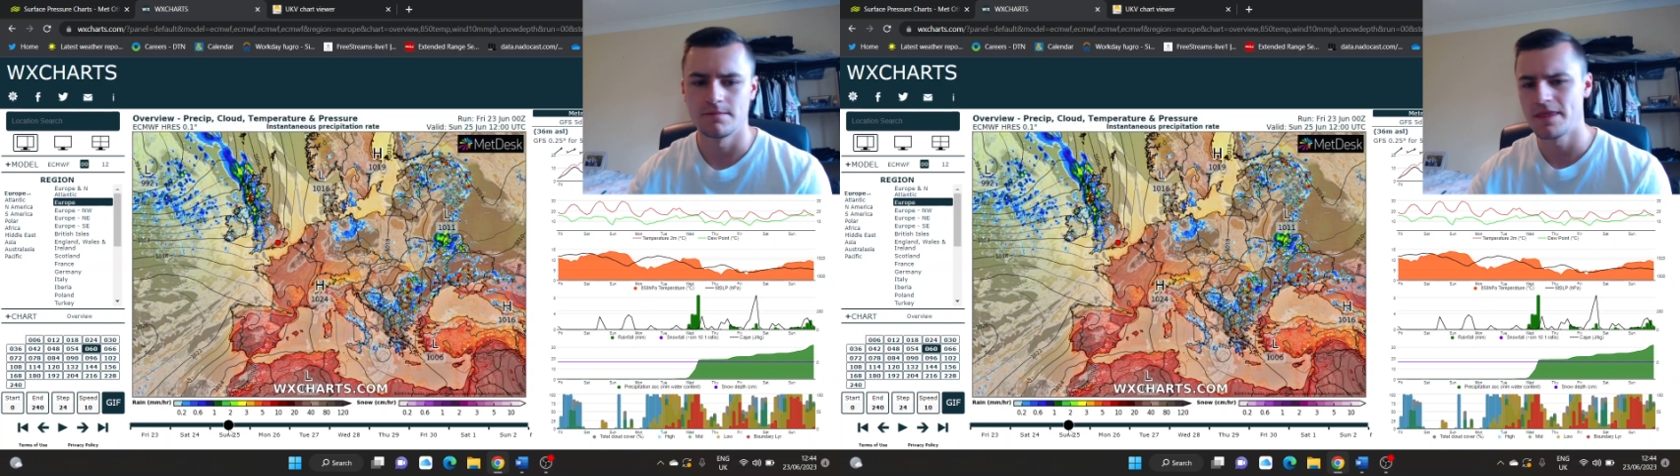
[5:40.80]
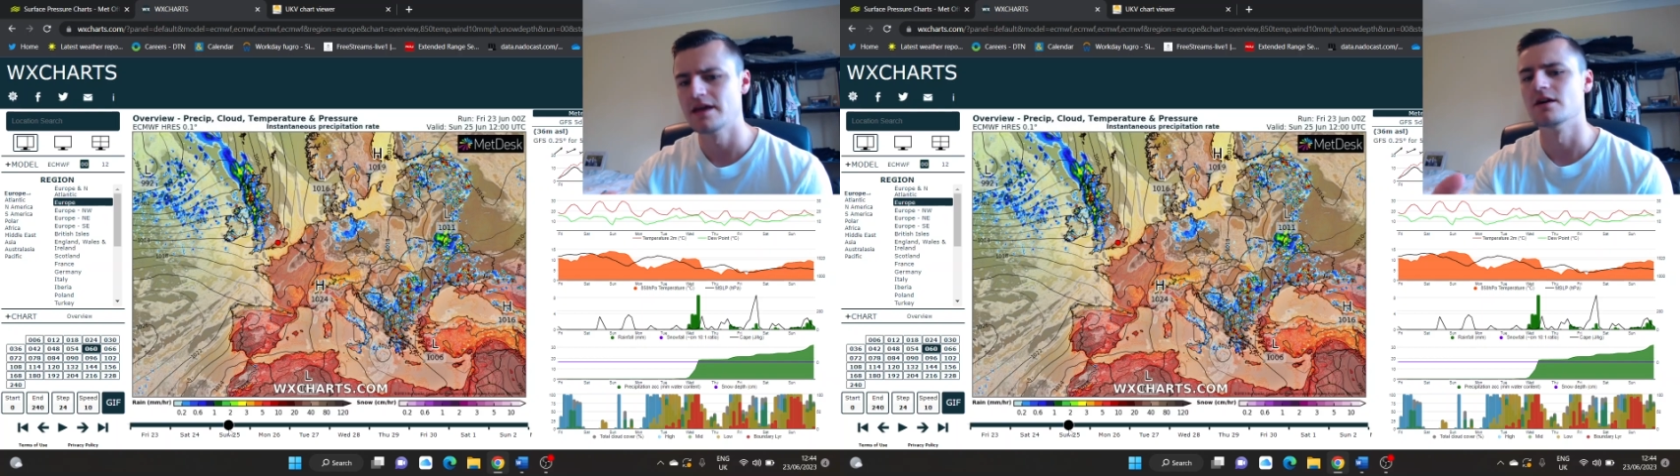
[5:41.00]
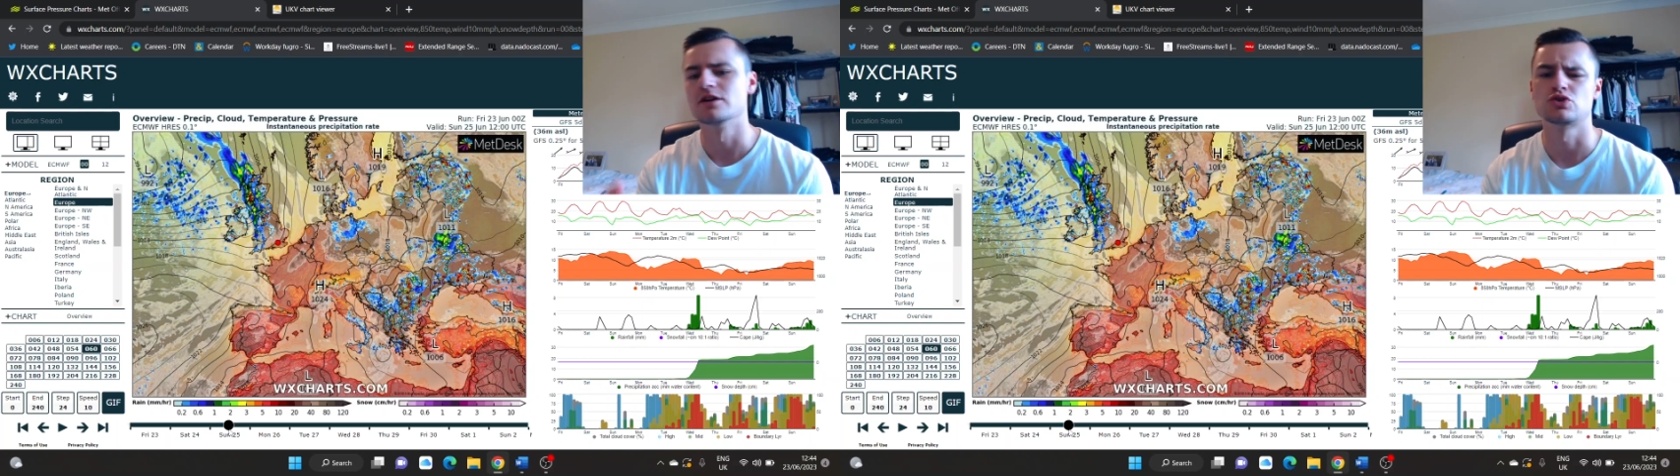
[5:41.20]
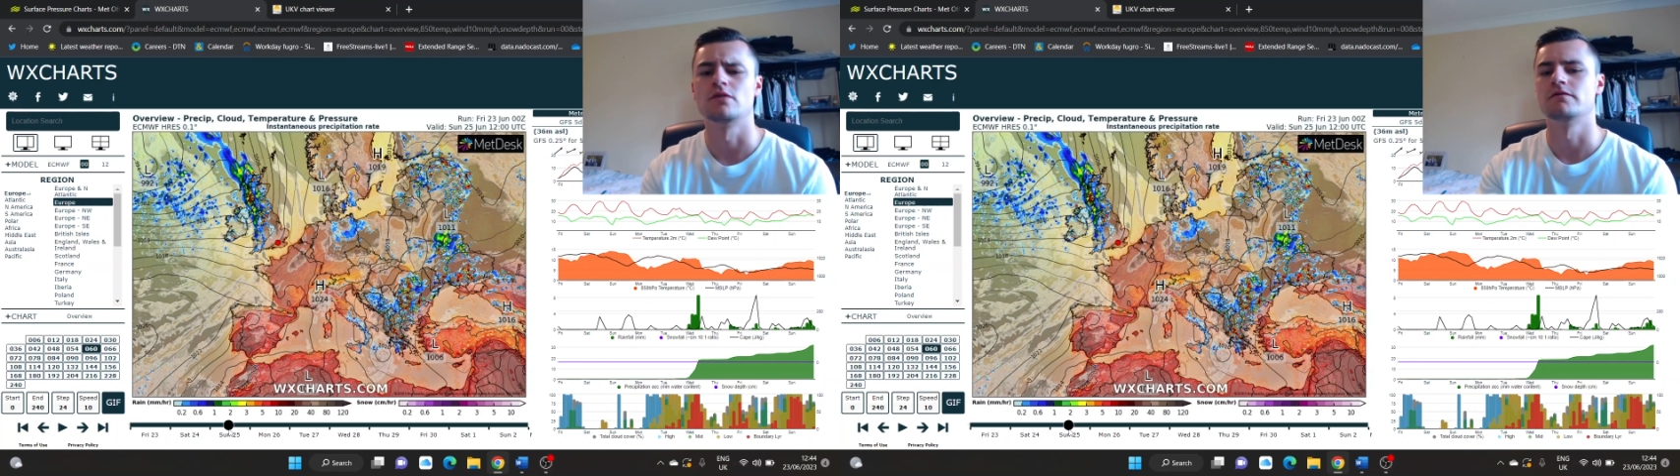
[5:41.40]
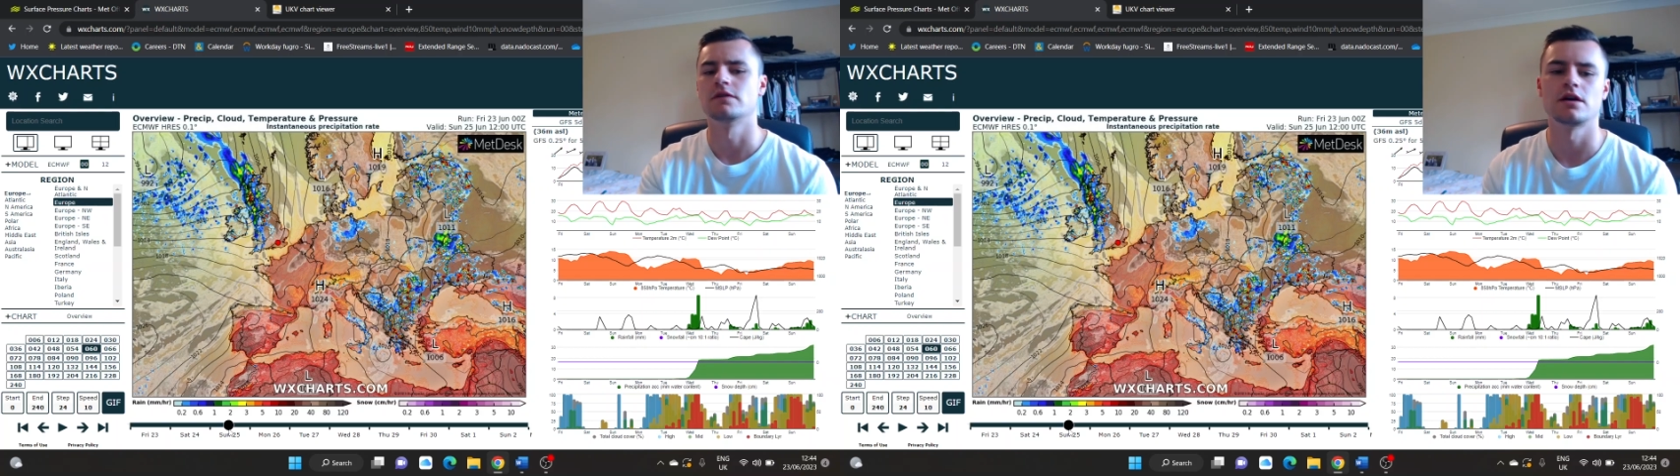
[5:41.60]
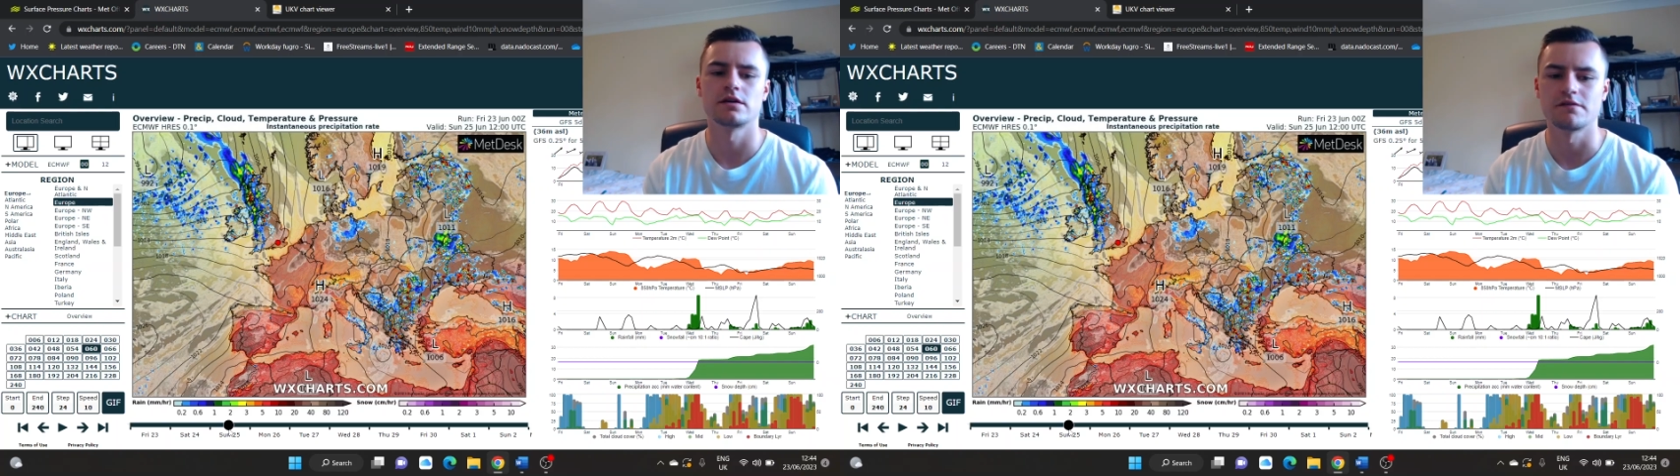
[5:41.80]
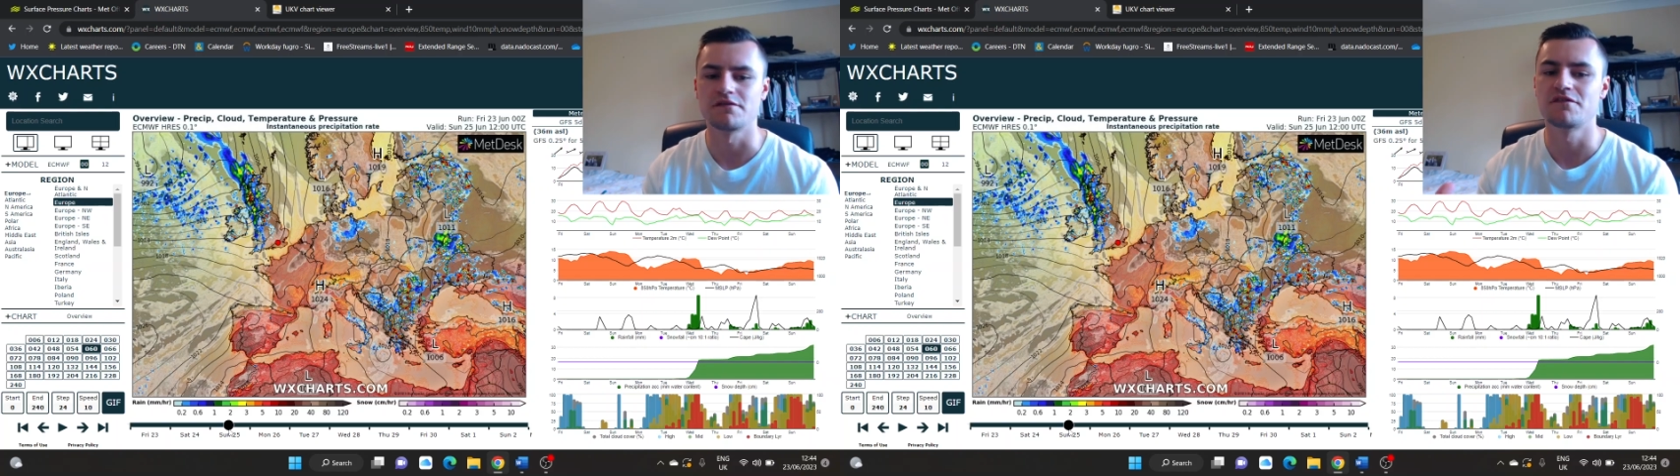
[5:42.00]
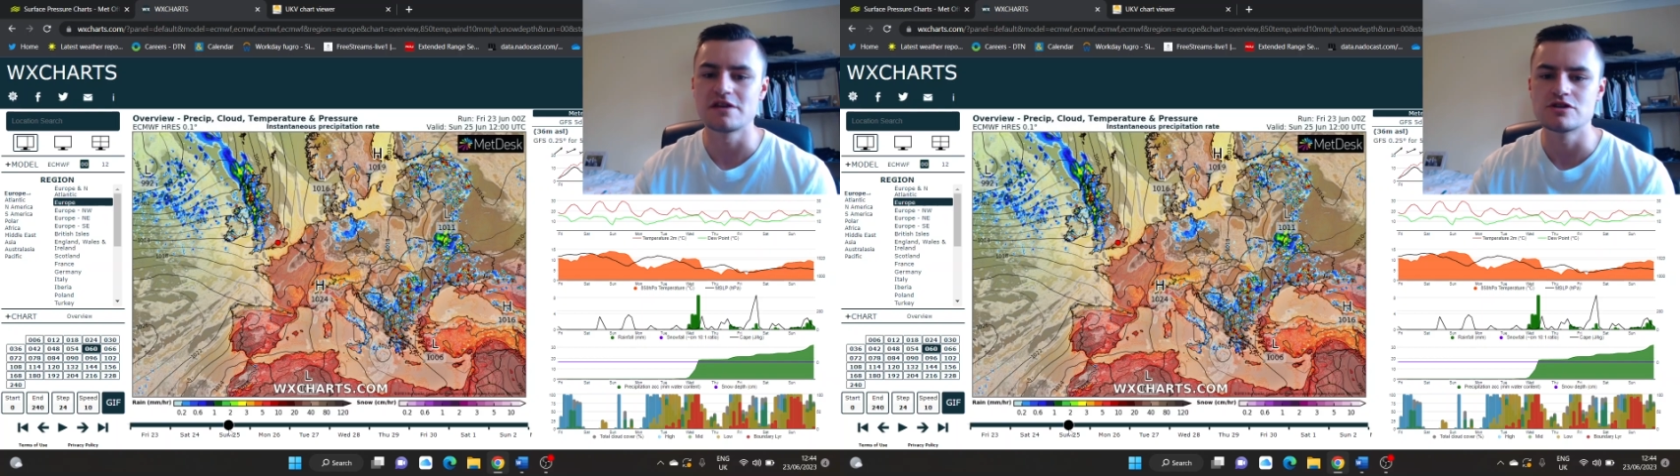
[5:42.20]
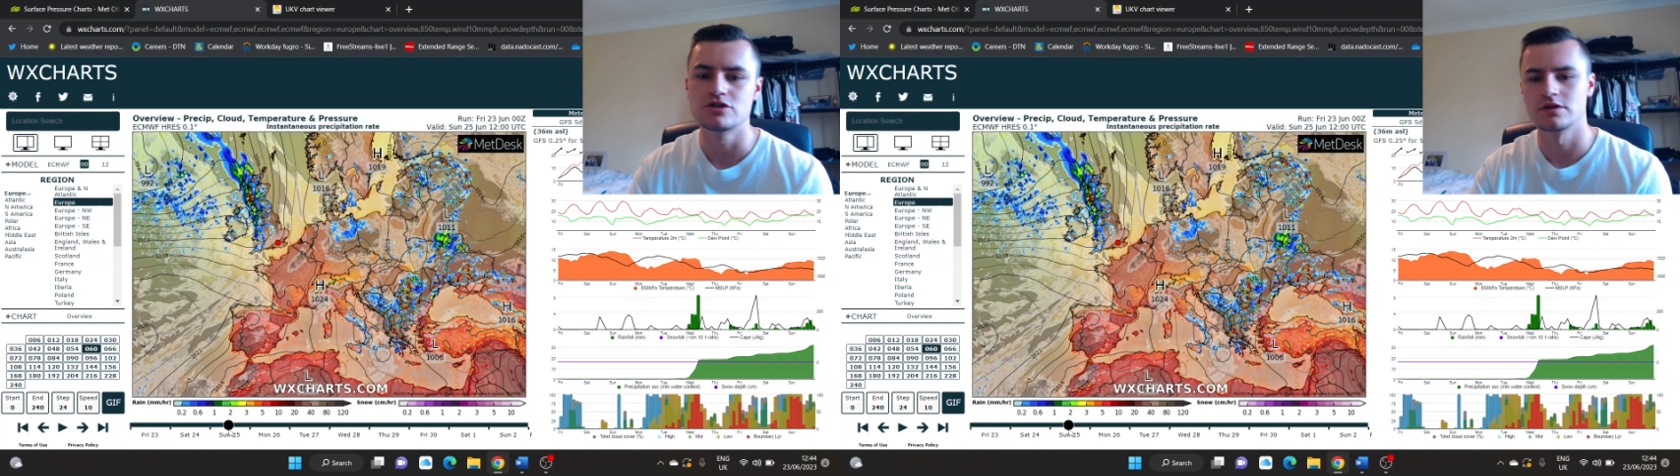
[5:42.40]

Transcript: in a sort of line feature,